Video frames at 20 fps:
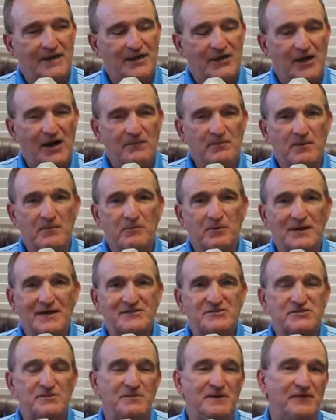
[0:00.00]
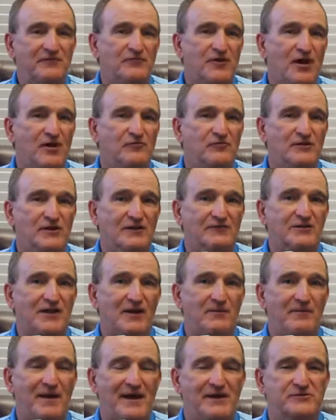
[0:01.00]
You know, I've been blessed to be involved with Love
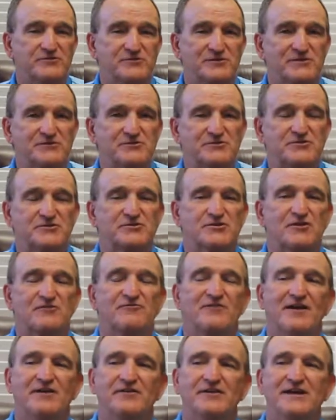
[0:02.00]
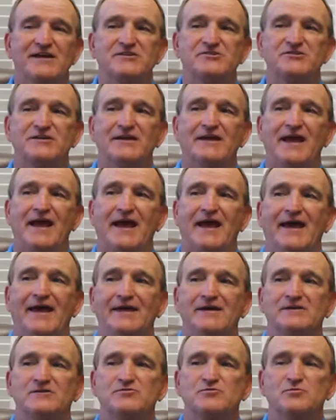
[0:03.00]
Without Boundaries, which is our foundation,
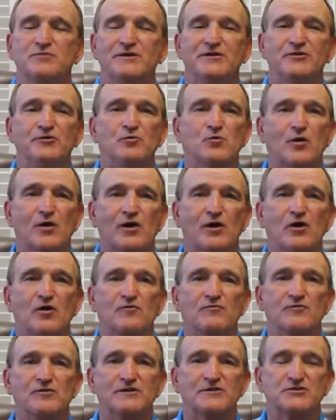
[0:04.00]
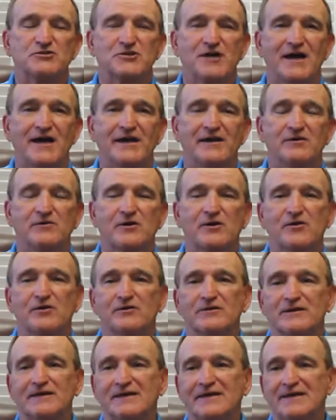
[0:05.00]
and we do work over in China,
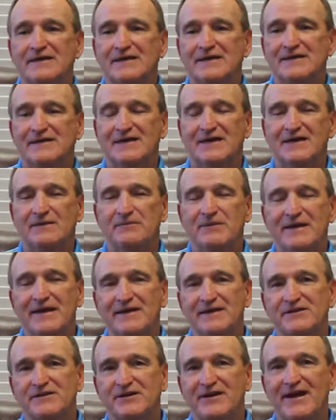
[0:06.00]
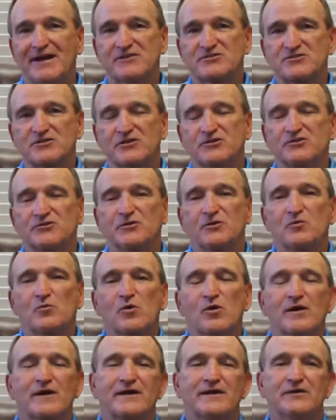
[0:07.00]
currently beginning to now start doing
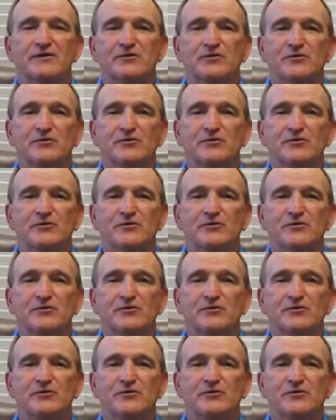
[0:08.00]
work in